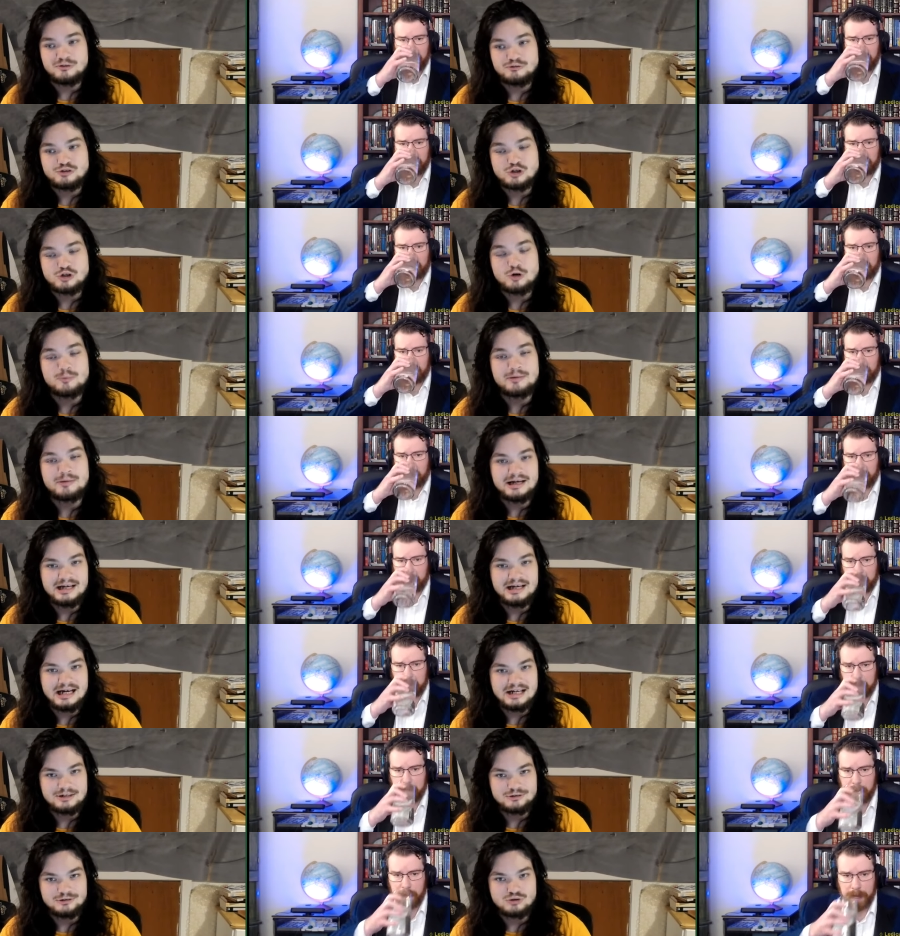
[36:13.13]
Speaker 1: if joe biden
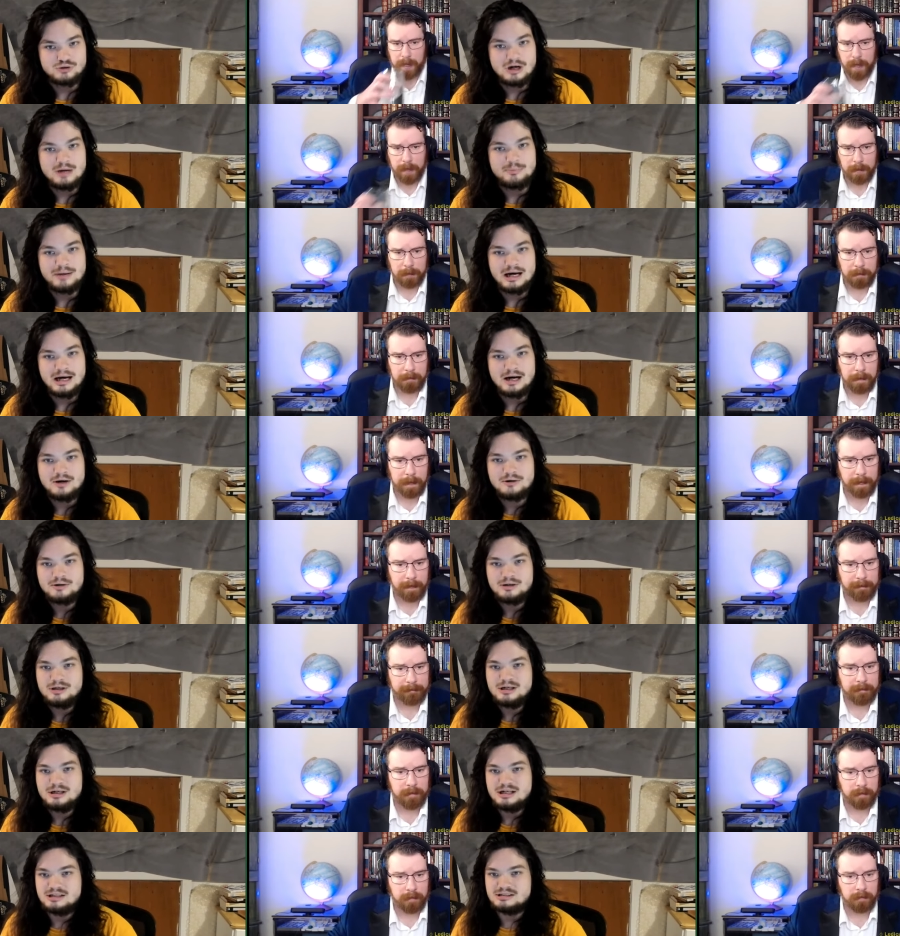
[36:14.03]
had to drop out
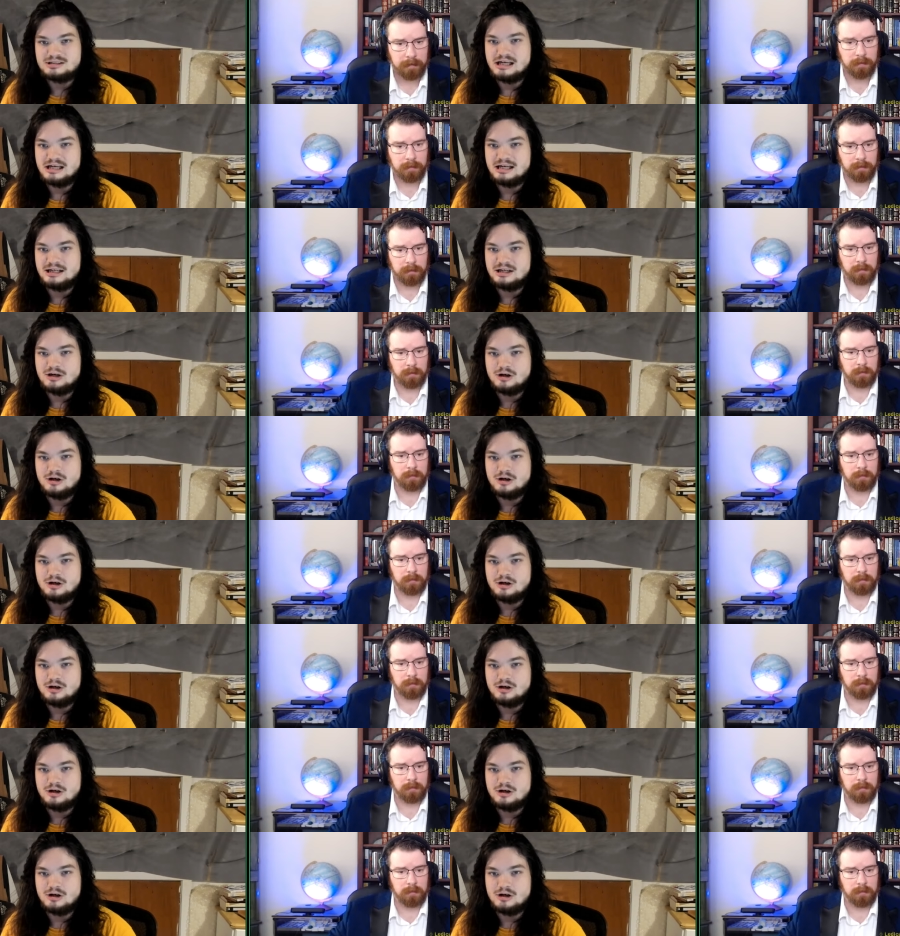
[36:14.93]
is that mm-hmm.